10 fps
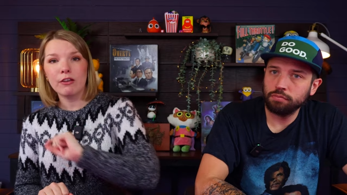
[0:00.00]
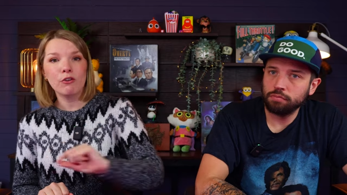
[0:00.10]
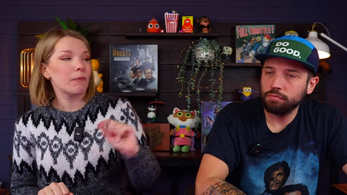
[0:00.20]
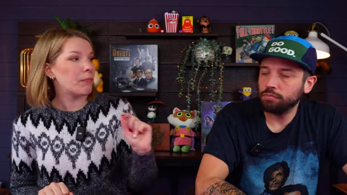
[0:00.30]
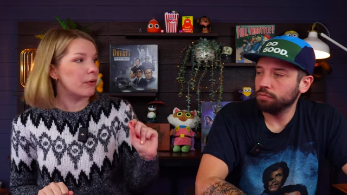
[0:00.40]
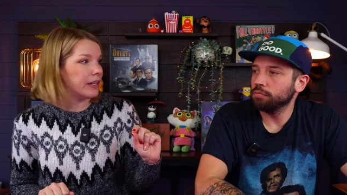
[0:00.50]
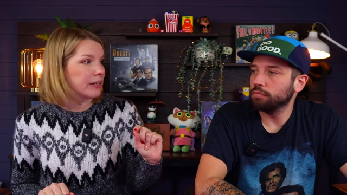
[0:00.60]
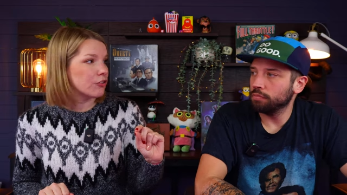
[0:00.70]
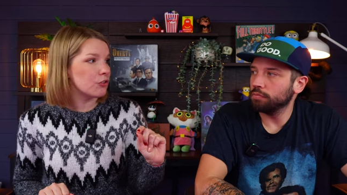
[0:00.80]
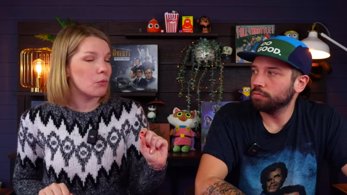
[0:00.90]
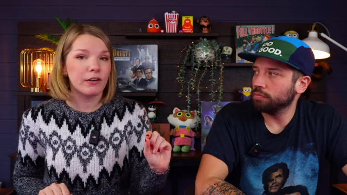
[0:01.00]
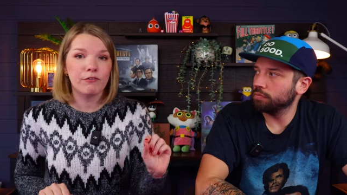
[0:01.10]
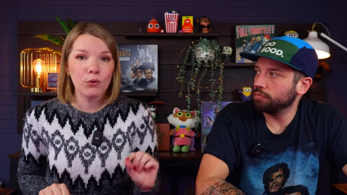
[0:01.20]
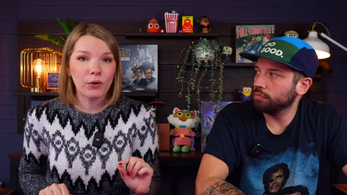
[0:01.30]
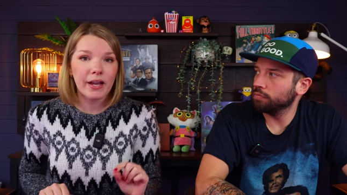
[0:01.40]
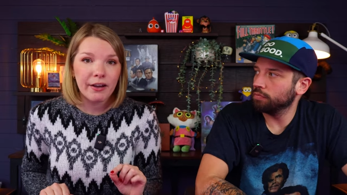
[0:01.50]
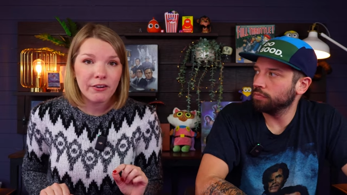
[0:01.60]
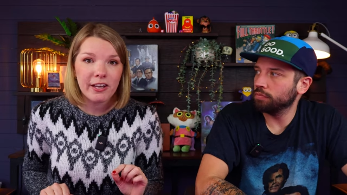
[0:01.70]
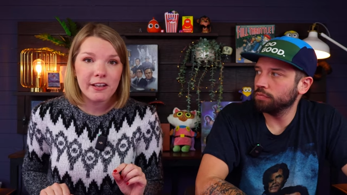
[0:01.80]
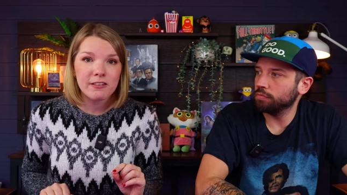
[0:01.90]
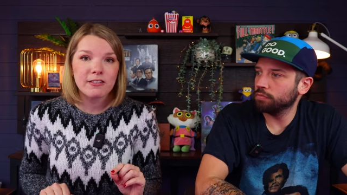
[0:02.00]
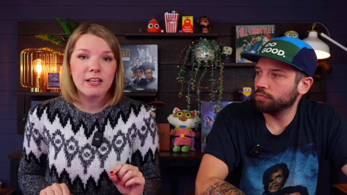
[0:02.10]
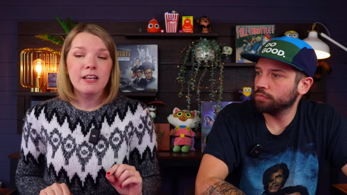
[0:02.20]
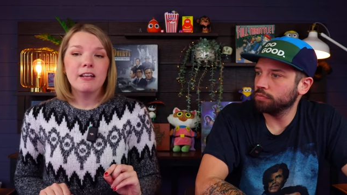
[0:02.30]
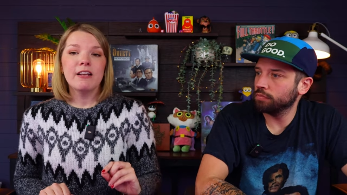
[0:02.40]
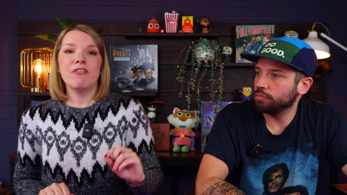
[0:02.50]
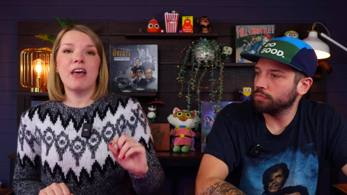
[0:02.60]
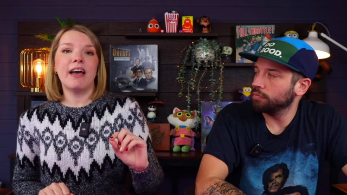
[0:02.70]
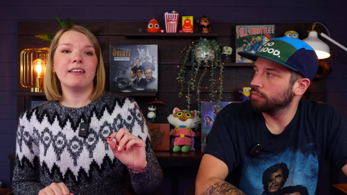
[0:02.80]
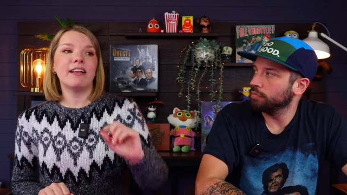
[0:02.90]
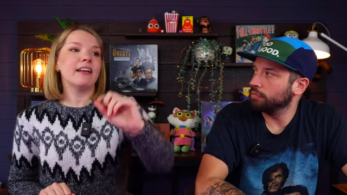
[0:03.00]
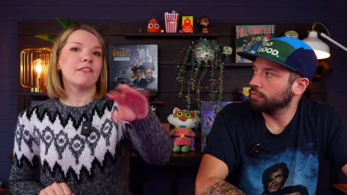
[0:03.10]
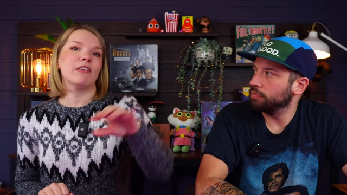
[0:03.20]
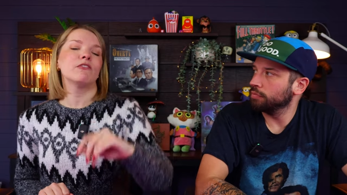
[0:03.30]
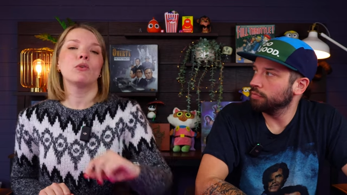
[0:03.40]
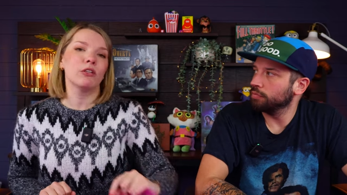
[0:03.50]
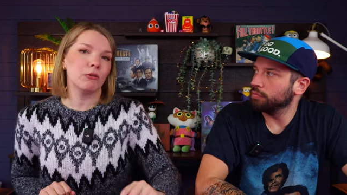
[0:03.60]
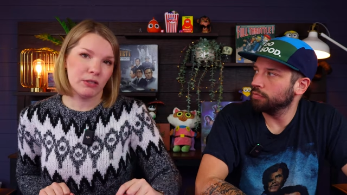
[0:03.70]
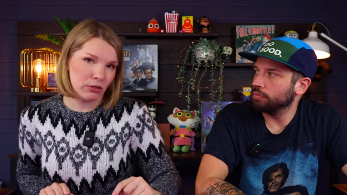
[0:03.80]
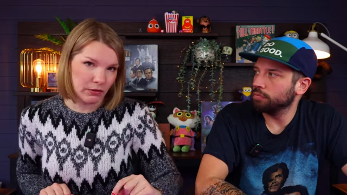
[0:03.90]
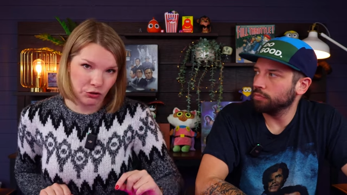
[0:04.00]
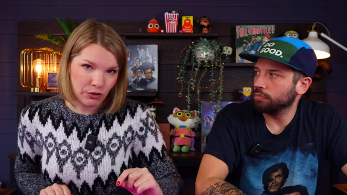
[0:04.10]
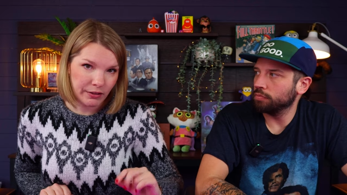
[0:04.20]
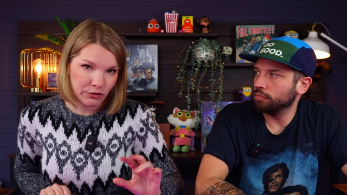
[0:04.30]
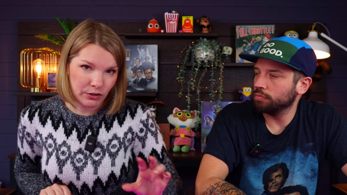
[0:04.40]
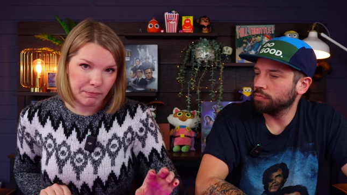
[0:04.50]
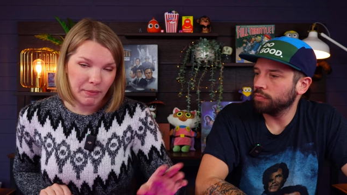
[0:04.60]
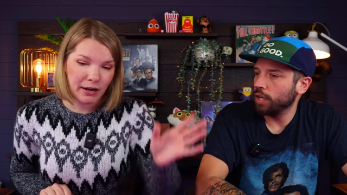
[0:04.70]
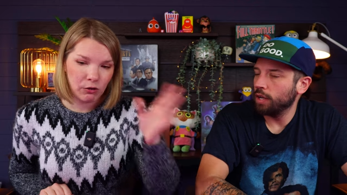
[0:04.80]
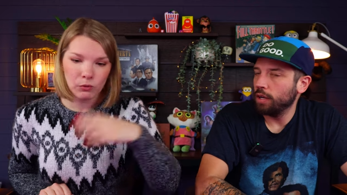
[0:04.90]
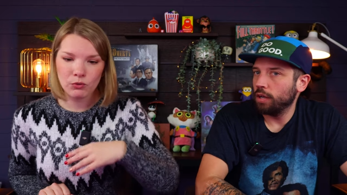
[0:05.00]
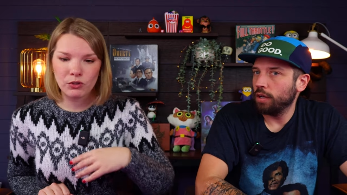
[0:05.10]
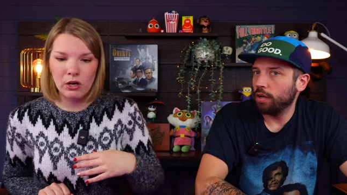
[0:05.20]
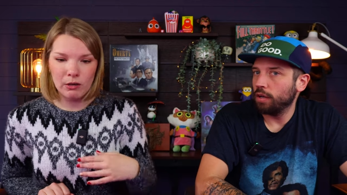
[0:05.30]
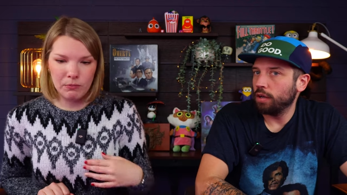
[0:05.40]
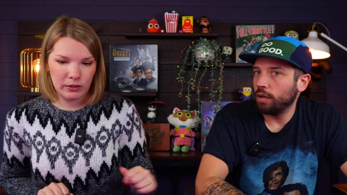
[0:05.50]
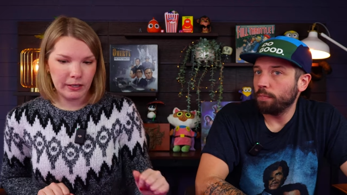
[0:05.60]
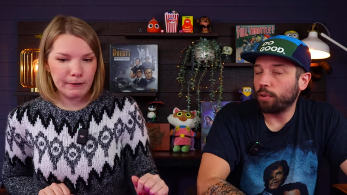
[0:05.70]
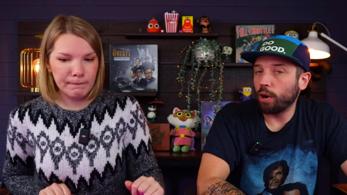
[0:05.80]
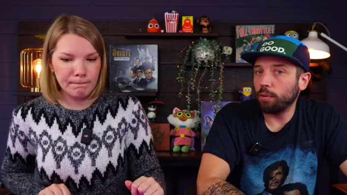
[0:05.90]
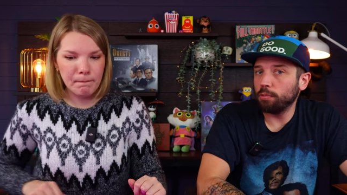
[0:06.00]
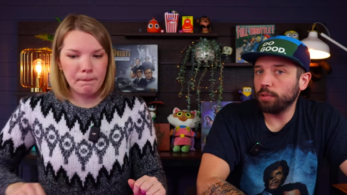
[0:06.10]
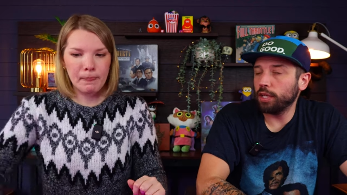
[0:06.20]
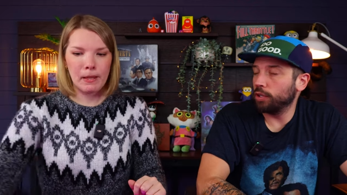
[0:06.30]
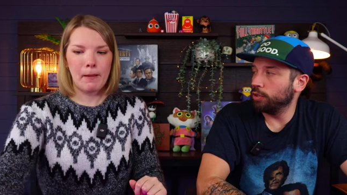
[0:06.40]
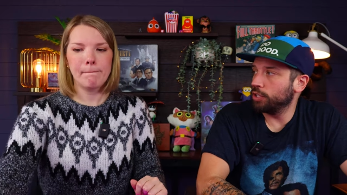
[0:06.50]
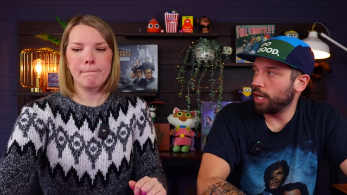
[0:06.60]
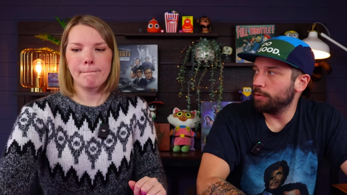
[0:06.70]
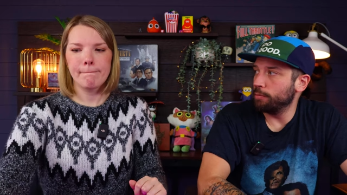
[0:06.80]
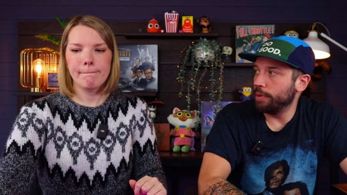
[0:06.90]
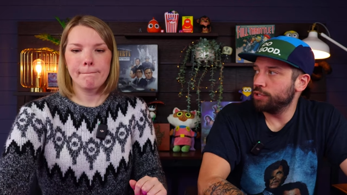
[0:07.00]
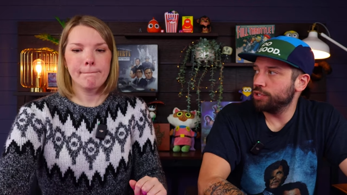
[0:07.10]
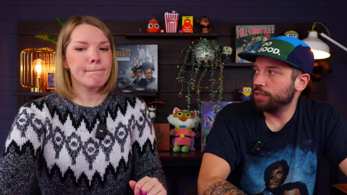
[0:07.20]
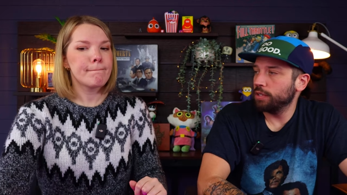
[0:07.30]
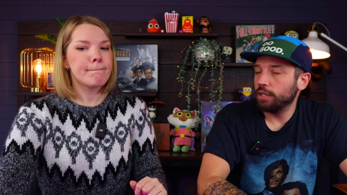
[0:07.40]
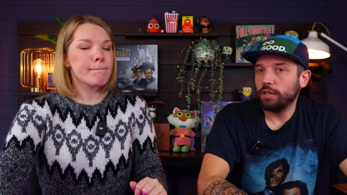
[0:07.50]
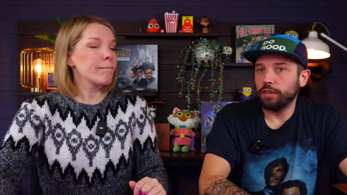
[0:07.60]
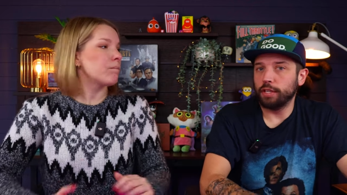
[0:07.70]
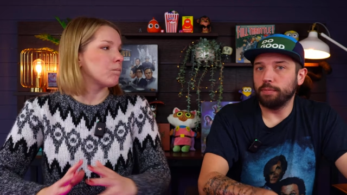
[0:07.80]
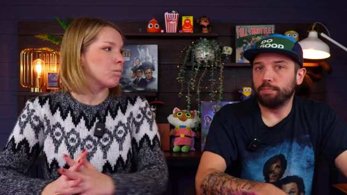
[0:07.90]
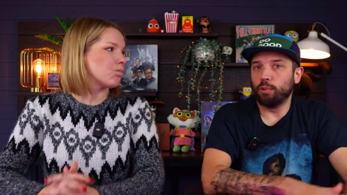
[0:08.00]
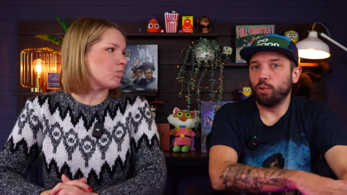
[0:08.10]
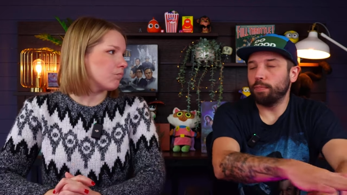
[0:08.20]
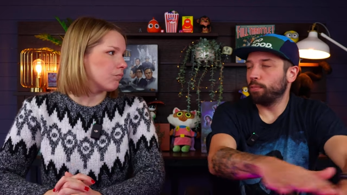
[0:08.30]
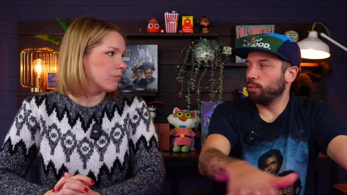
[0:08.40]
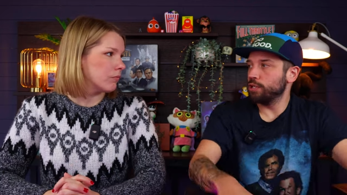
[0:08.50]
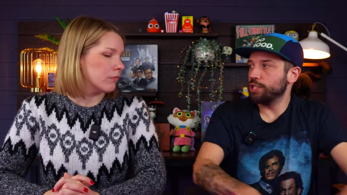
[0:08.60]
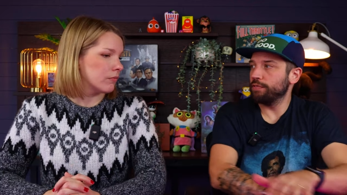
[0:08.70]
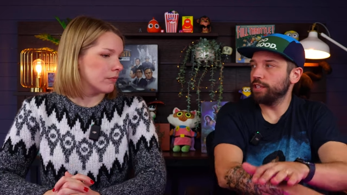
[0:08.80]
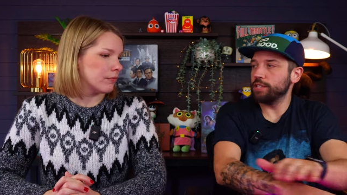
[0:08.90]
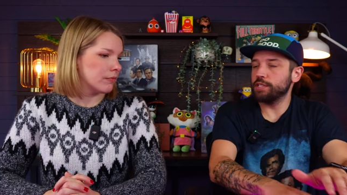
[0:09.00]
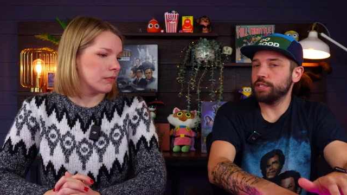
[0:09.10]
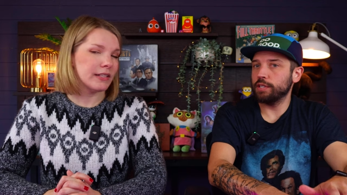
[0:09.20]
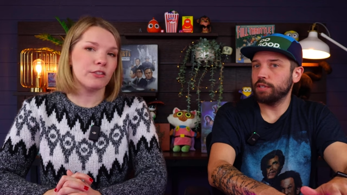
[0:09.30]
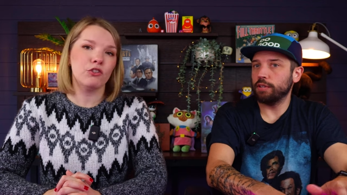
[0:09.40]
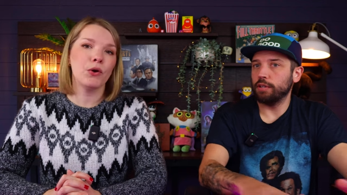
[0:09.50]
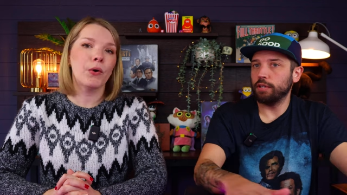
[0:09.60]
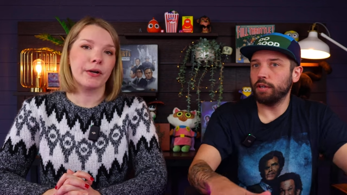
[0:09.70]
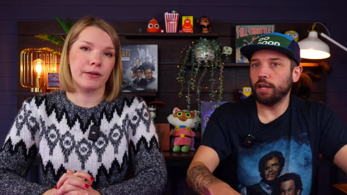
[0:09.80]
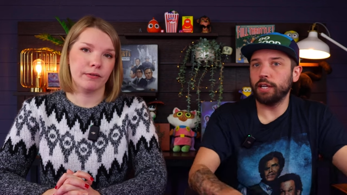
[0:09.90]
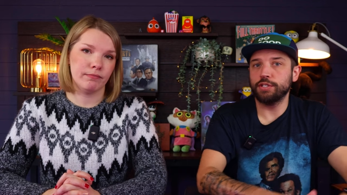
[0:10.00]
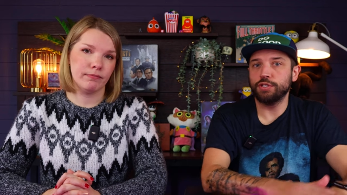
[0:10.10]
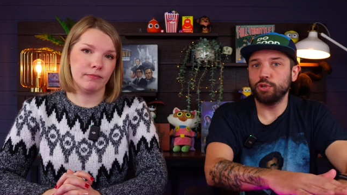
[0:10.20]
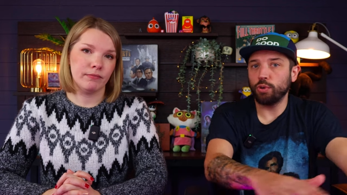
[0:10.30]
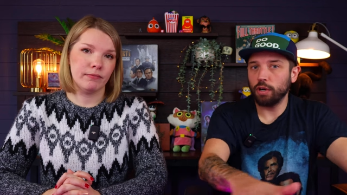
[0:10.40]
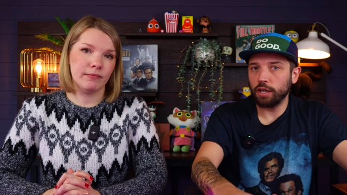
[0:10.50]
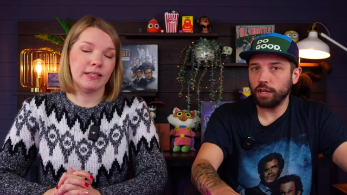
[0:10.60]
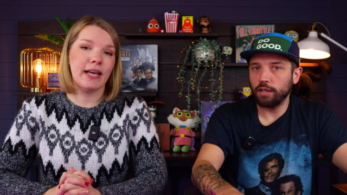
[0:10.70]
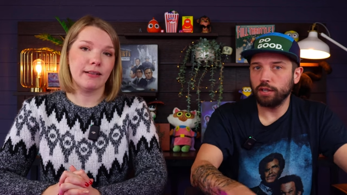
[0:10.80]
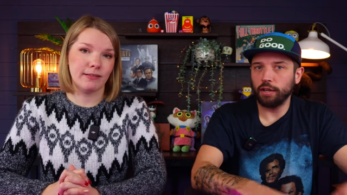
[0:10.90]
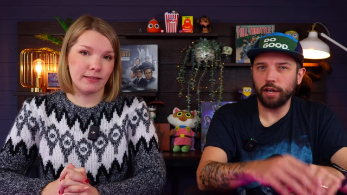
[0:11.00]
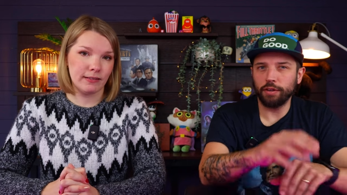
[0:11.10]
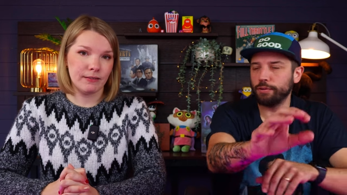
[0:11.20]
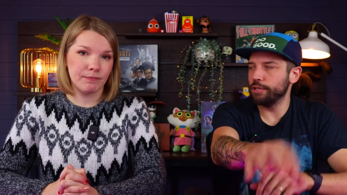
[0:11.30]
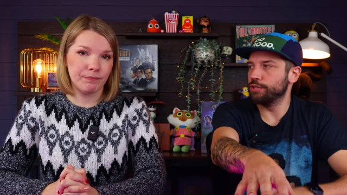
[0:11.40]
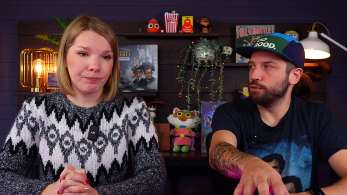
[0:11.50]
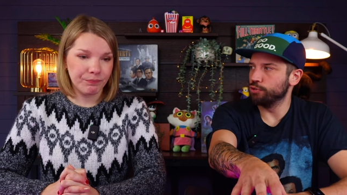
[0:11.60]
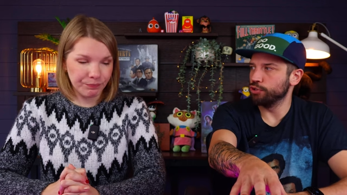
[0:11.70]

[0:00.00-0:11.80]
Speaker 1: that you could put into one of your areas that kind of gives you a little bit of strength during battle, which we'll talk about later.
Speaker 2: Probably a good time to mention the board portion of this
Speaker 1: it's New York.
Speaker 2: Is New York? Yes. Uh, there is New